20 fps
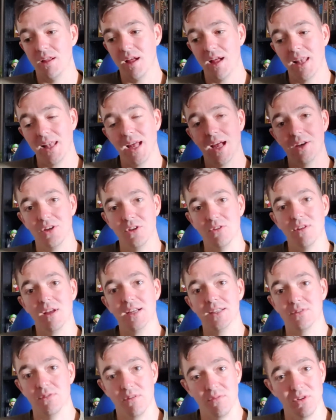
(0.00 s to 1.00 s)
I do
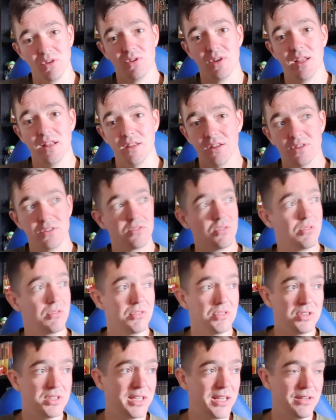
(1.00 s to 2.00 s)
like to have a look in the store
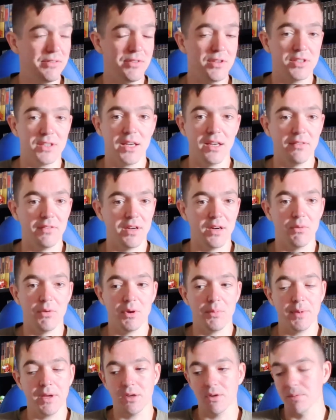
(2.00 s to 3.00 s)
and see if there's anything I
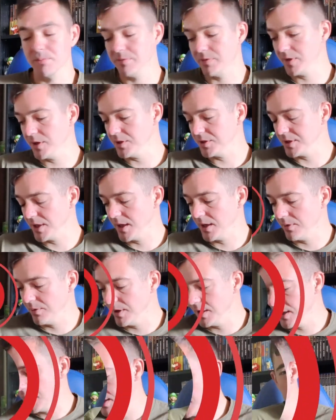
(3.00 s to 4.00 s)
want to pick up first
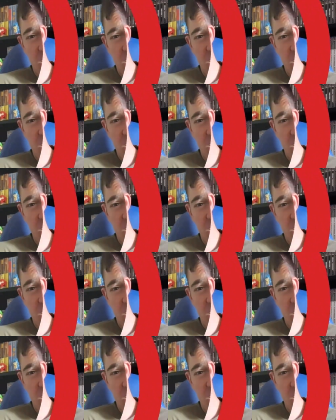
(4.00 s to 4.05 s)
anyway.